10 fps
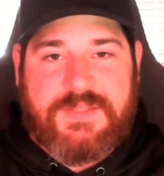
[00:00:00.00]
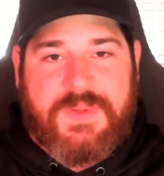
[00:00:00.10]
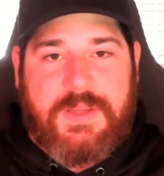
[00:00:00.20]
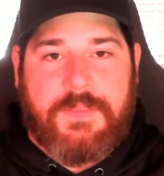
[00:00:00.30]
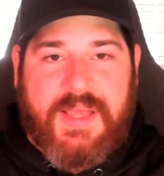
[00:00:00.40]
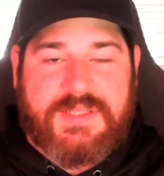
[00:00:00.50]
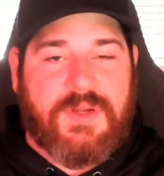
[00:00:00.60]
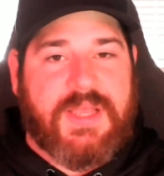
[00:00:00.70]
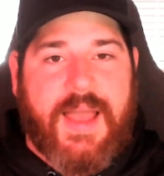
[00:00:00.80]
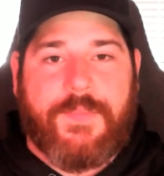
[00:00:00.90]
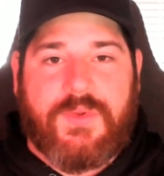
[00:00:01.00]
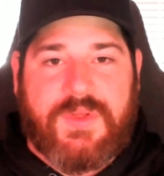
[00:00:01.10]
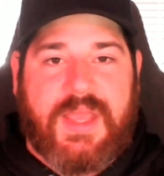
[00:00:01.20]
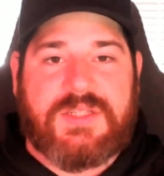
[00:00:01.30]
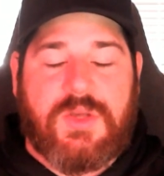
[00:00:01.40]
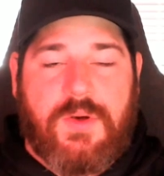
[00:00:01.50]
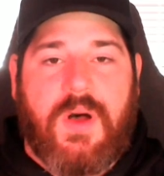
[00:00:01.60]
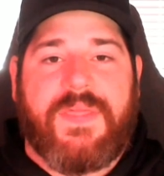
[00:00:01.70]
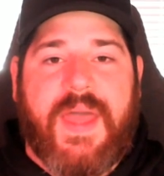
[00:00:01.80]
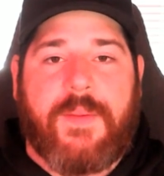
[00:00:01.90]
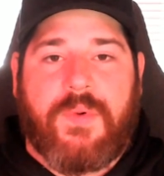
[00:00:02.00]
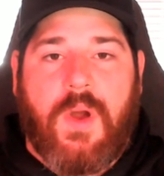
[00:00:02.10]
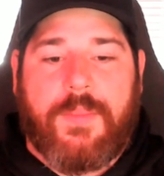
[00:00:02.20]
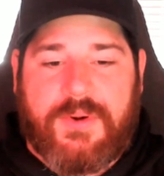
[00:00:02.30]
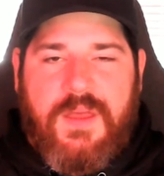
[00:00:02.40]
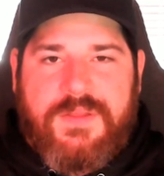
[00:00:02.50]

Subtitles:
being based on capital gains on that property.